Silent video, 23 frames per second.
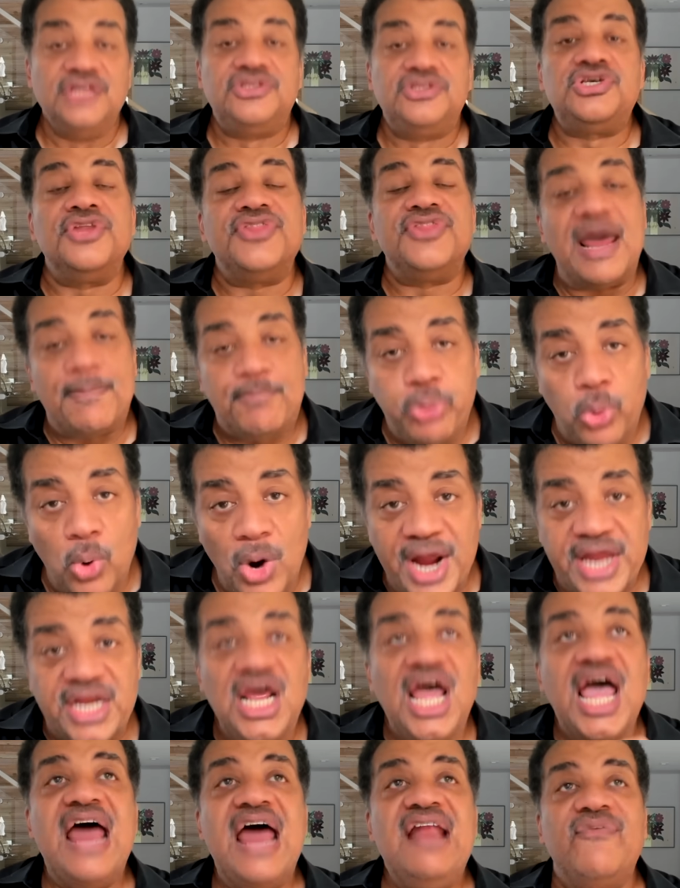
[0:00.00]
to that point.
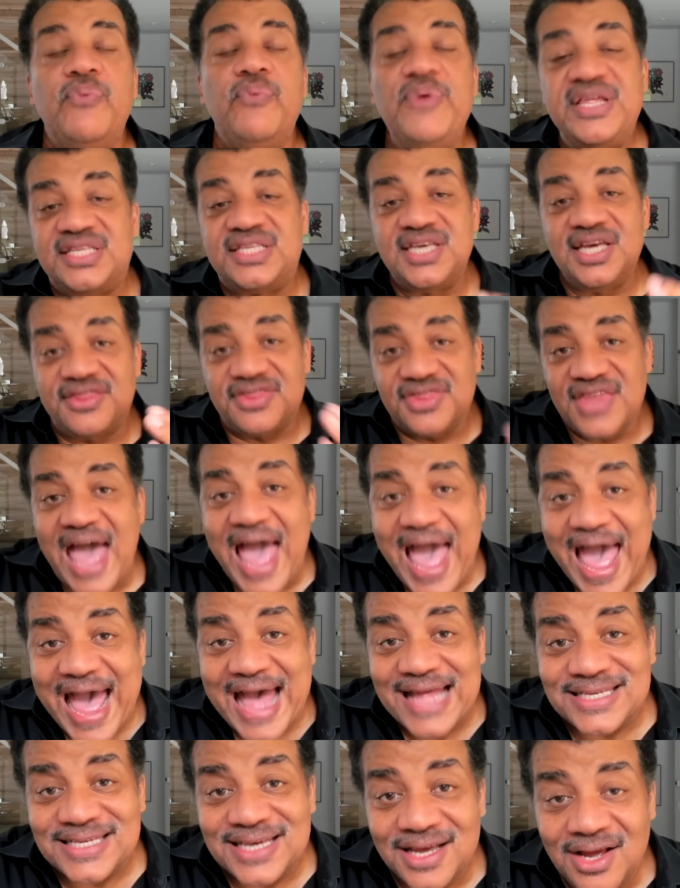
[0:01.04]
And if right. we did
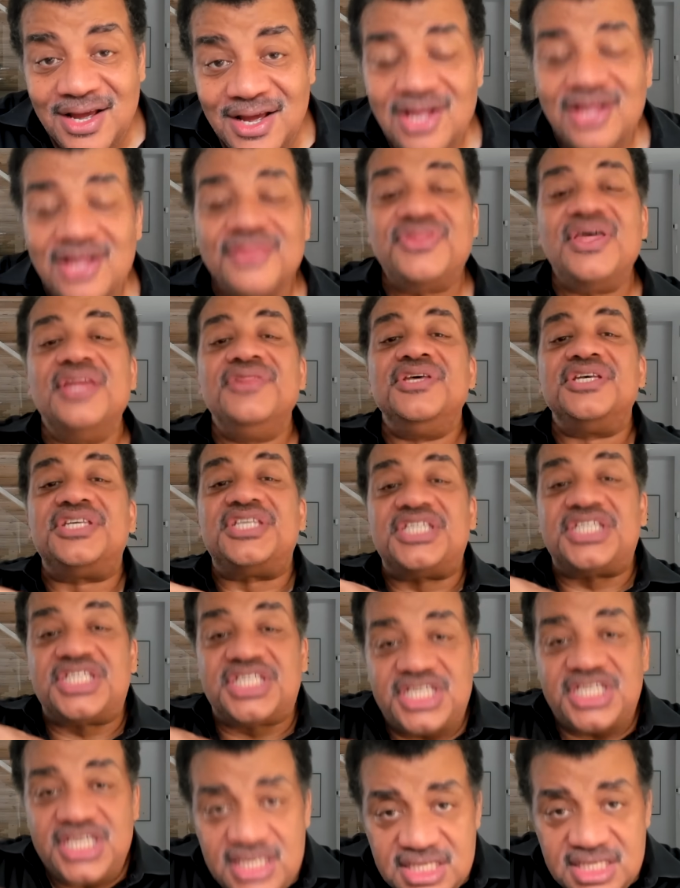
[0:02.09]
that, then the
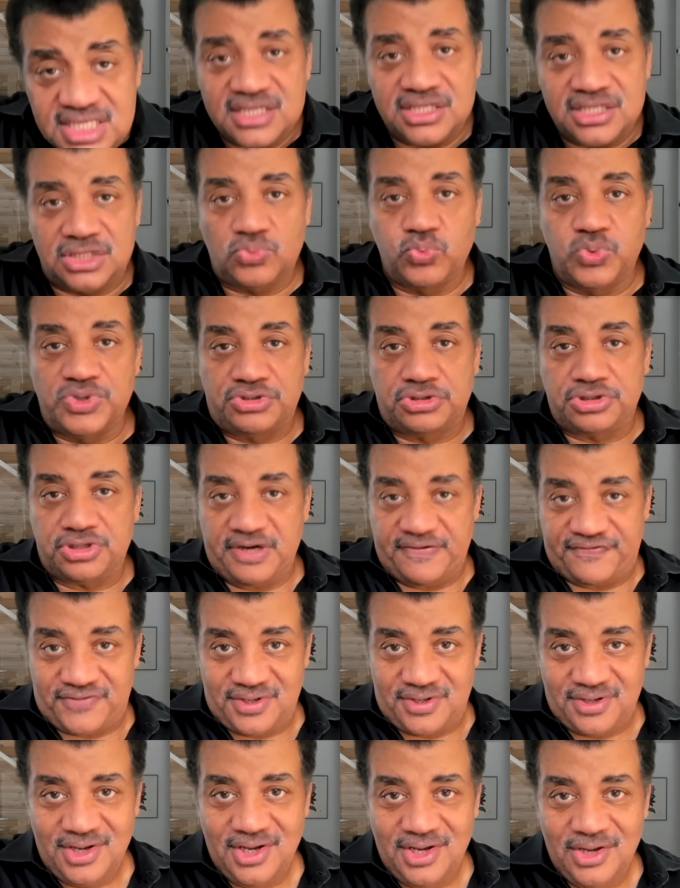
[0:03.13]
seasons would
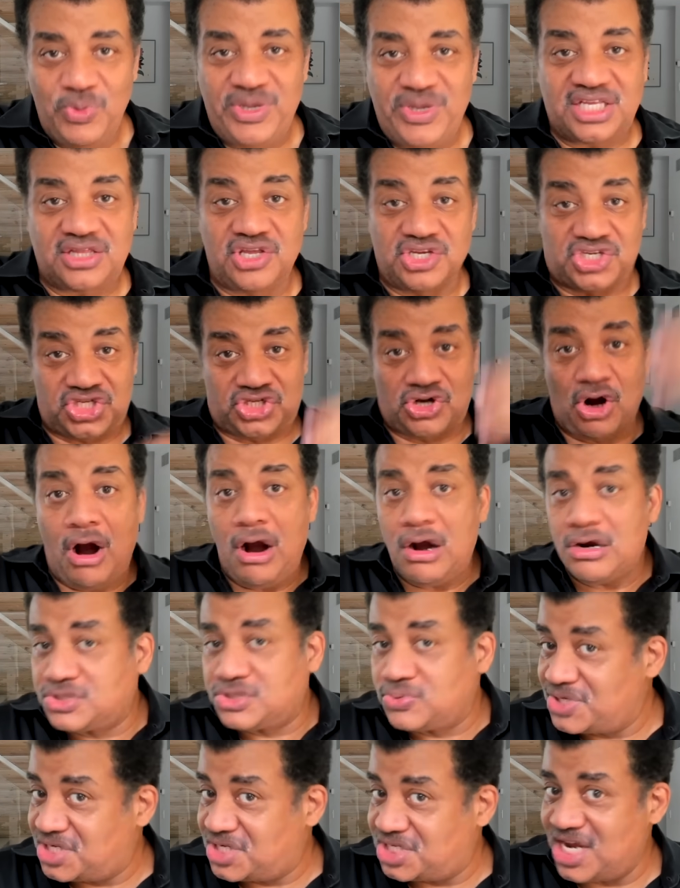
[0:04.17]
drift. We the
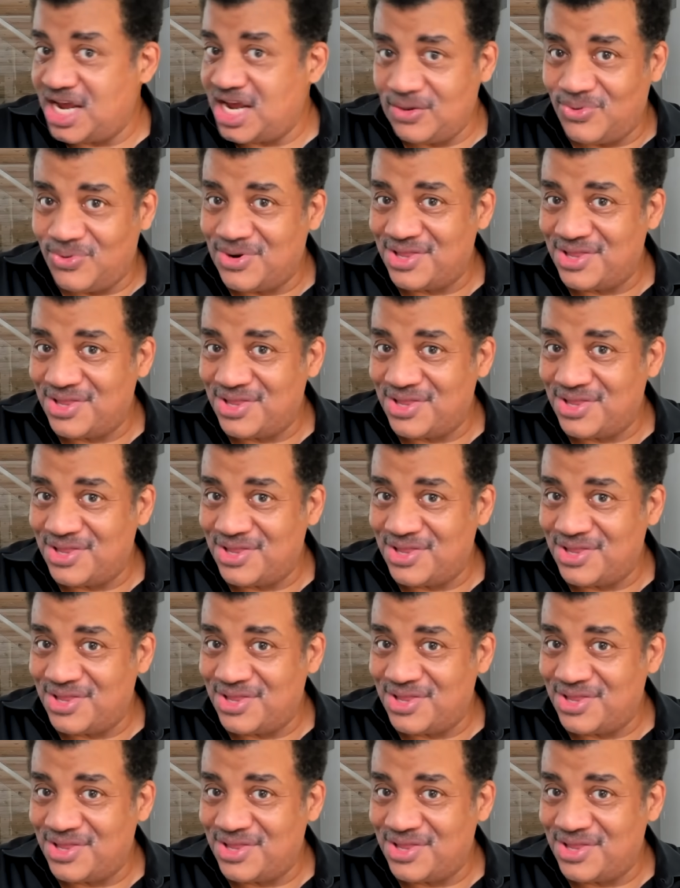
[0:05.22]
stars would stay where